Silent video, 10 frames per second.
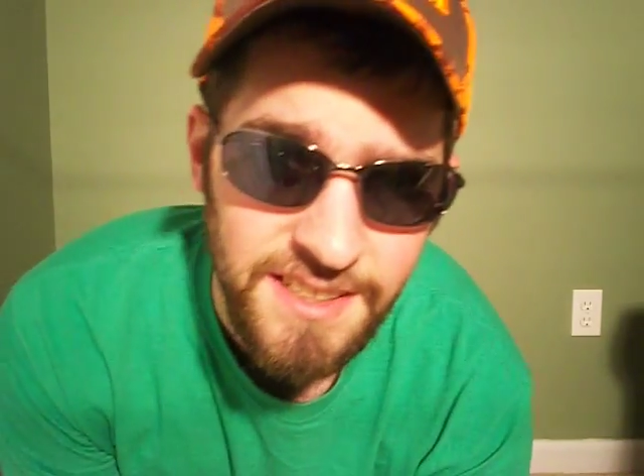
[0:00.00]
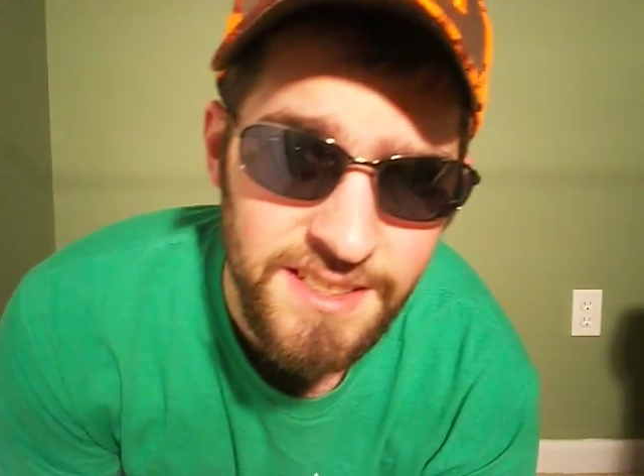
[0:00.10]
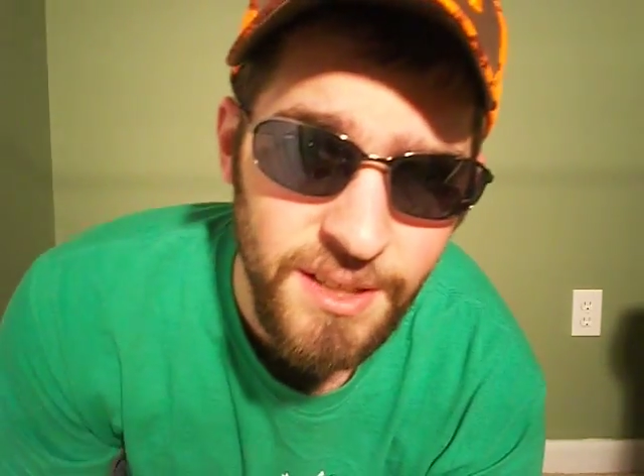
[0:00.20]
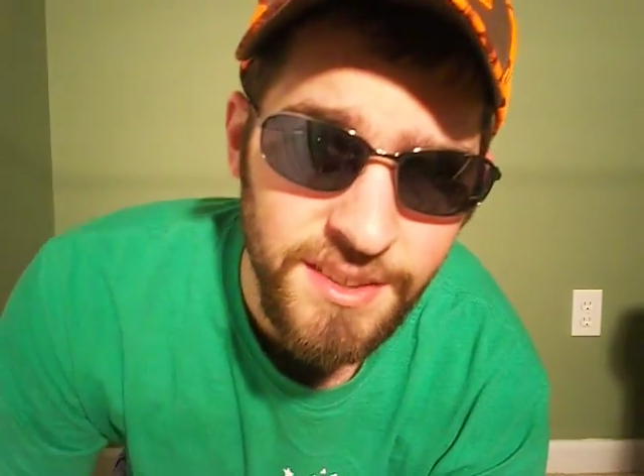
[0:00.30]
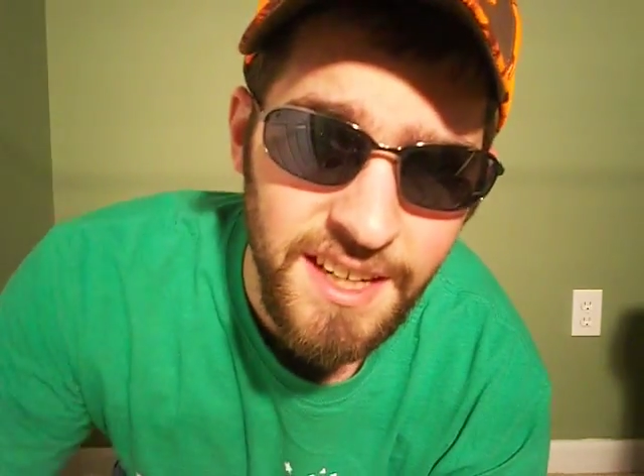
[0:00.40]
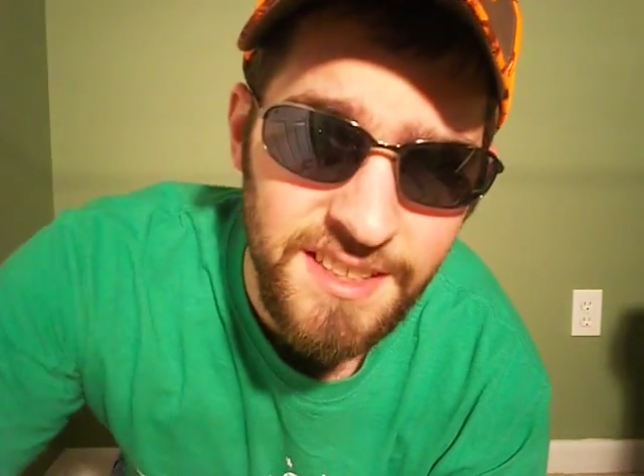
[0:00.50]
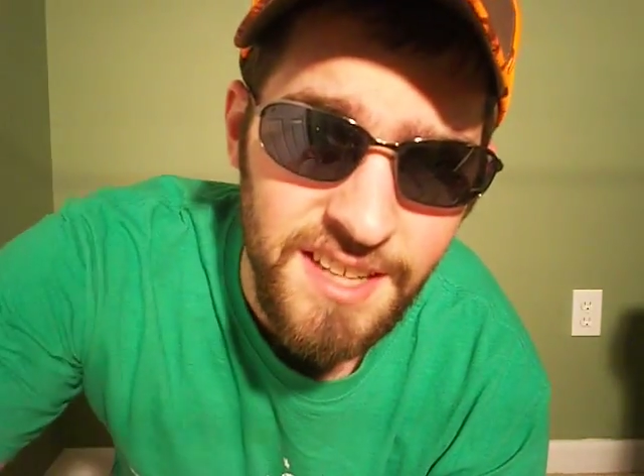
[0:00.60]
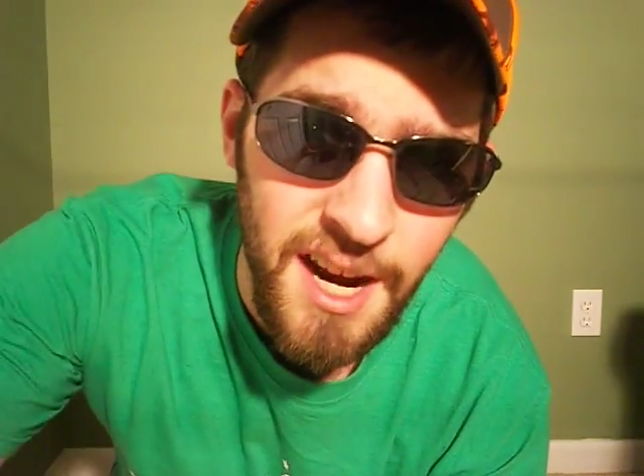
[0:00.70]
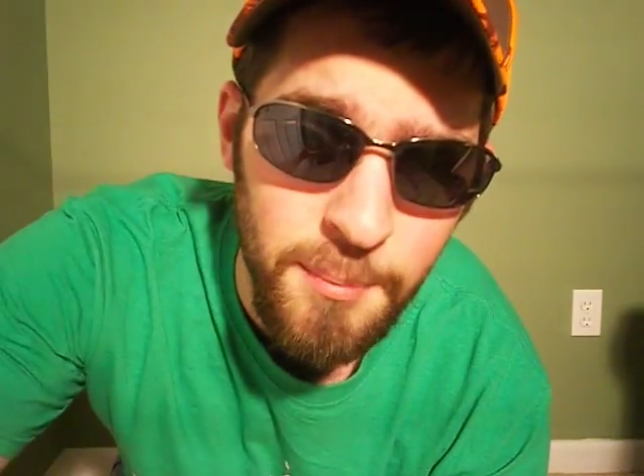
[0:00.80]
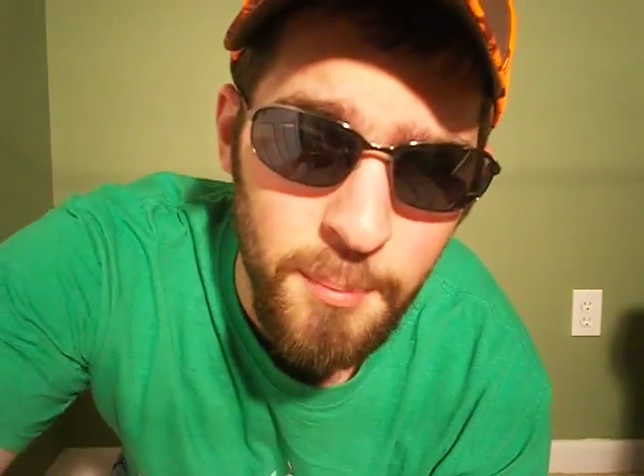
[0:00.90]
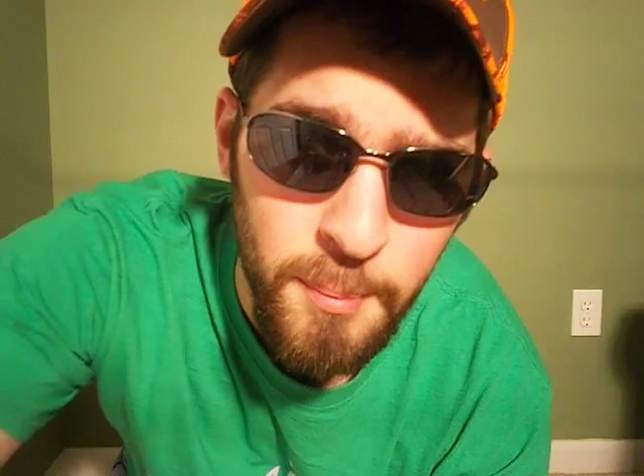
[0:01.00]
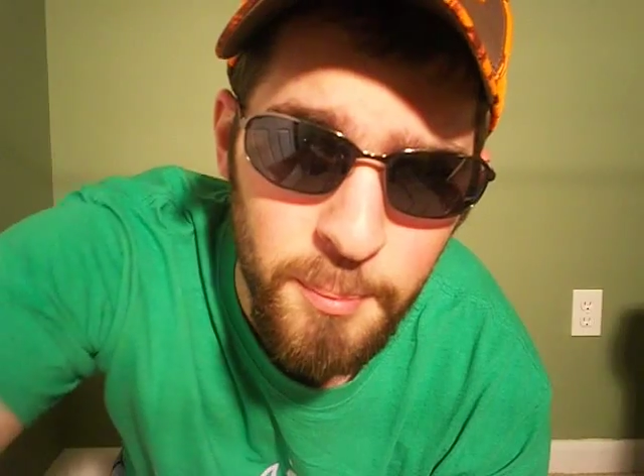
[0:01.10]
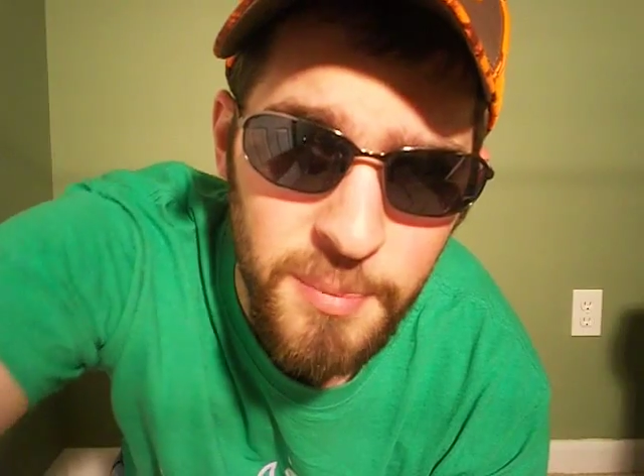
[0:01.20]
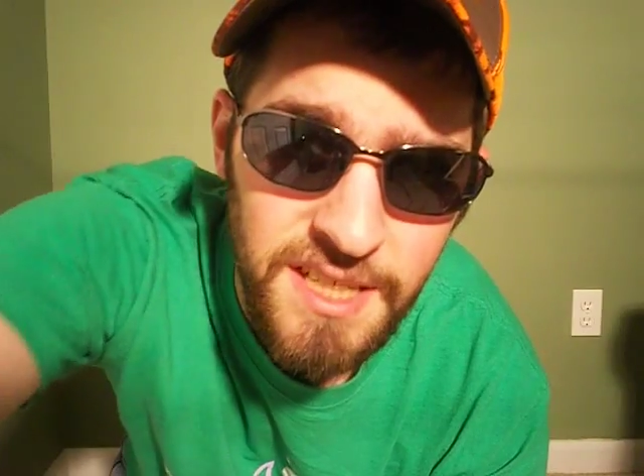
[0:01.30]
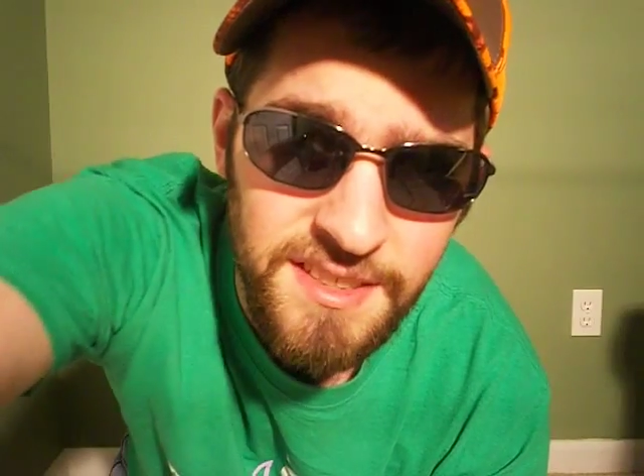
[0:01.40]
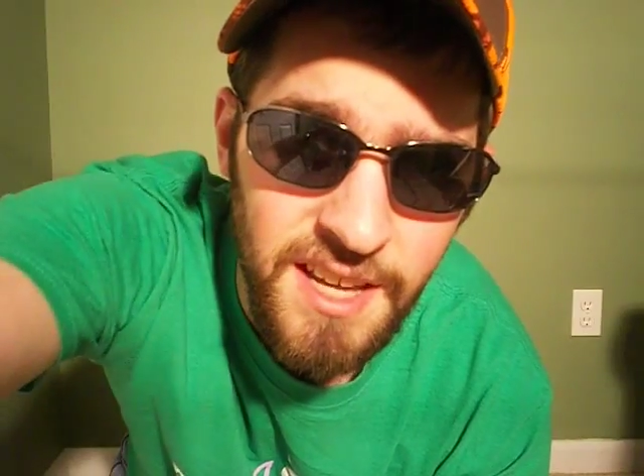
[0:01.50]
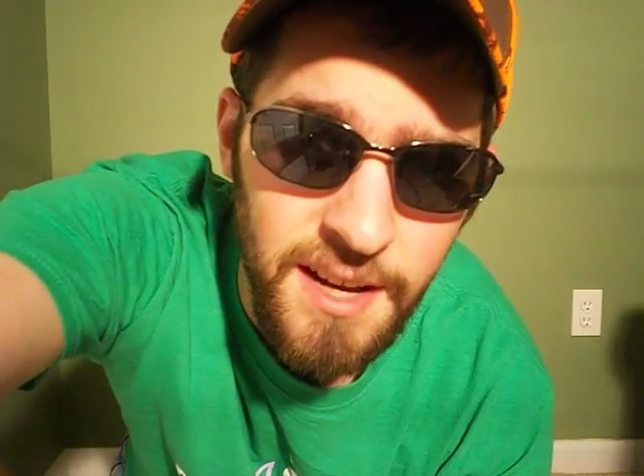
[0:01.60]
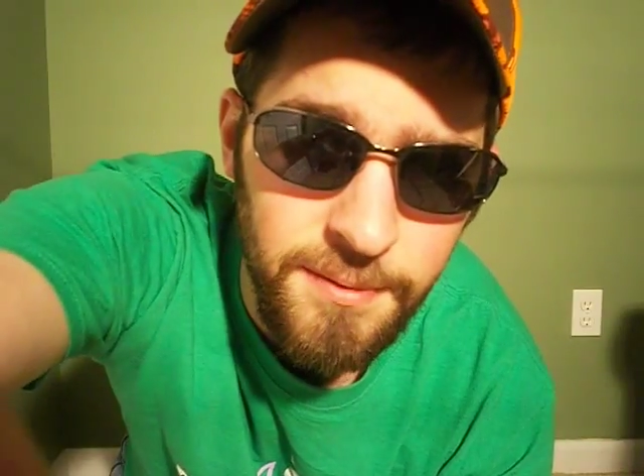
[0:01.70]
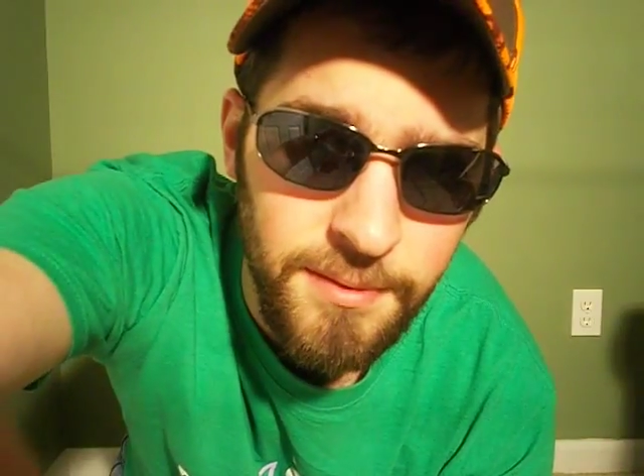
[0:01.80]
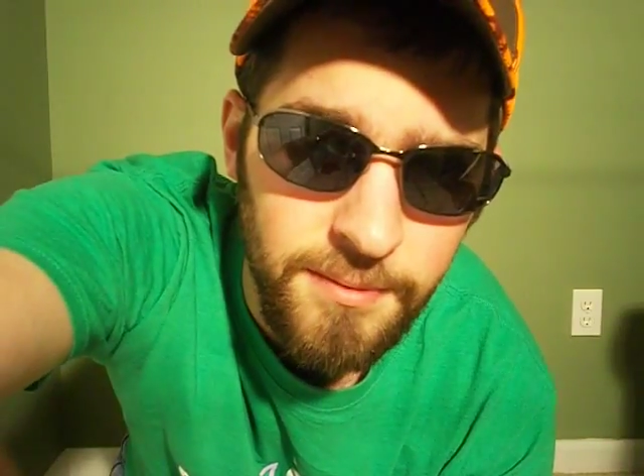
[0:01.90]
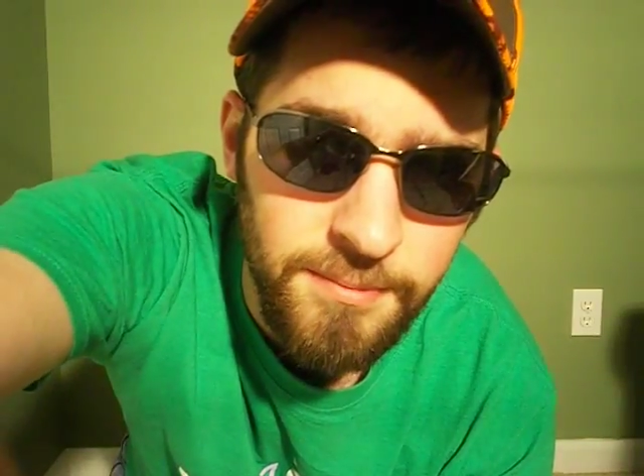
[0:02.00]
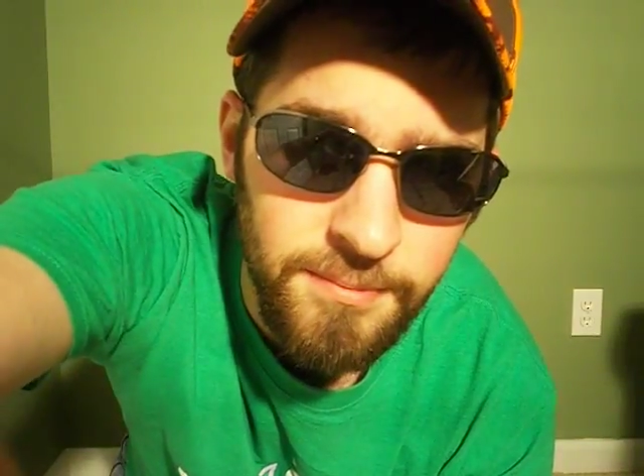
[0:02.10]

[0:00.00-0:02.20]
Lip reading: until next time, be safe.